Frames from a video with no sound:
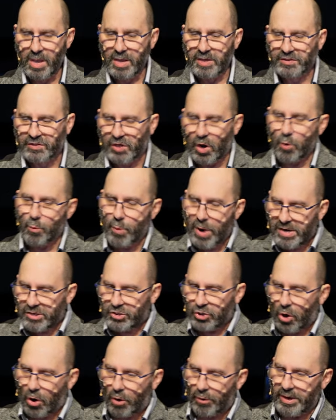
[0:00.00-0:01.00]
So when
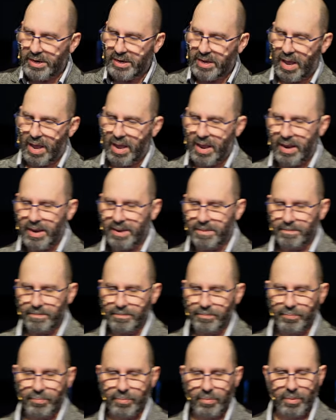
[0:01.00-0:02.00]
Torrey came,
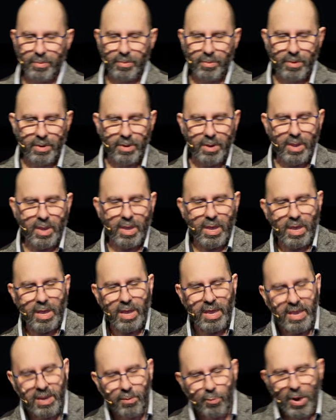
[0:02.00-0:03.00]

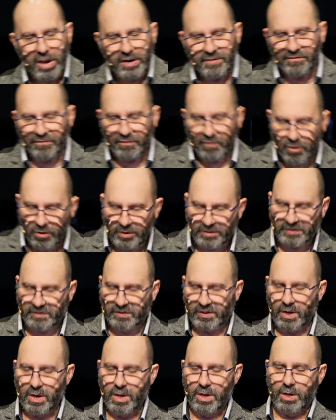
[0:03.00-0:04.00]
he went
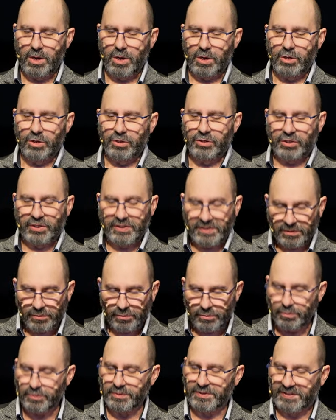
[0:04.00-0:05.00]
first
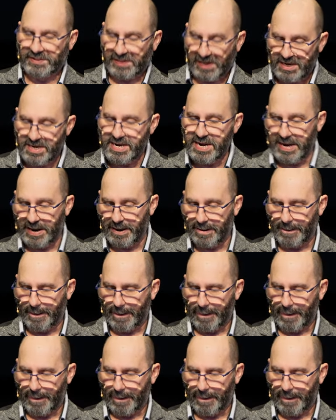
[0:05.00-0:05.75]
to Sydney,